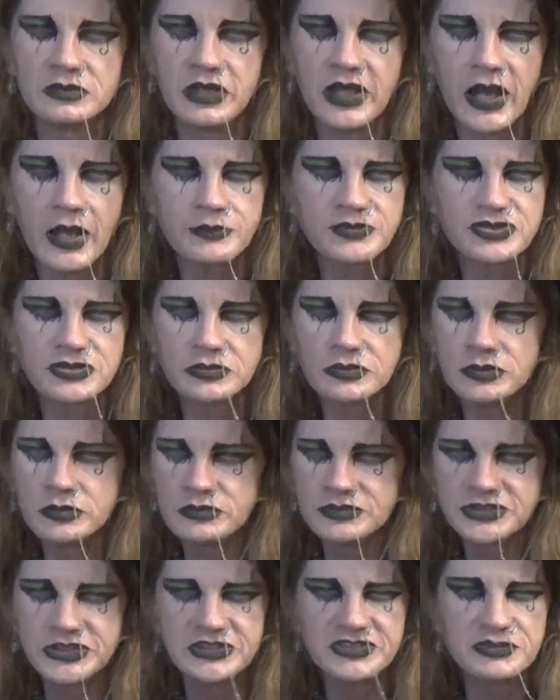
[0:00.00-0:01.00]

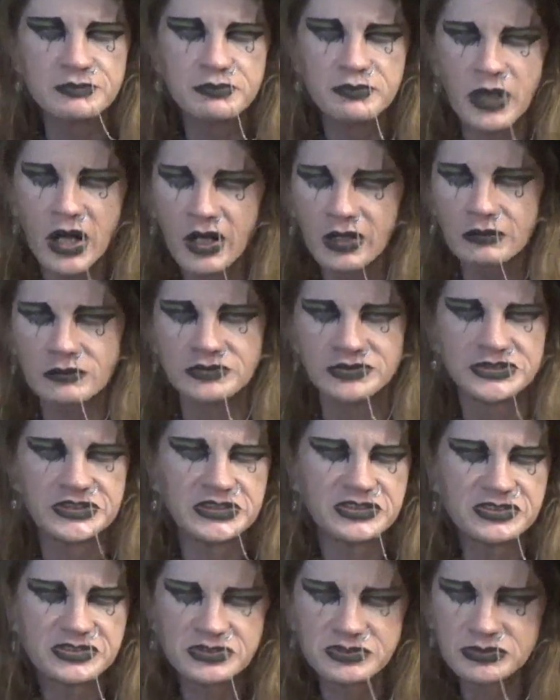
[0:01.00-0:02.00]
Absolutely, she's a model.
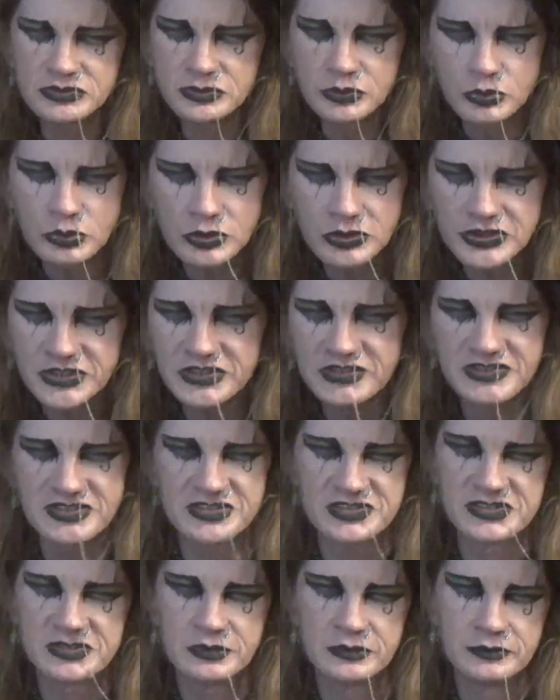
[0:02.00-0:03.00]
She's
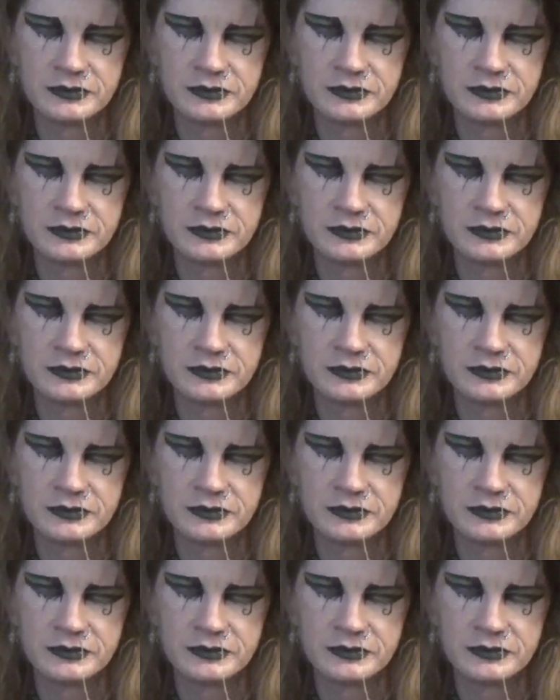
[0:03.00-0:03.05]
gorgeous.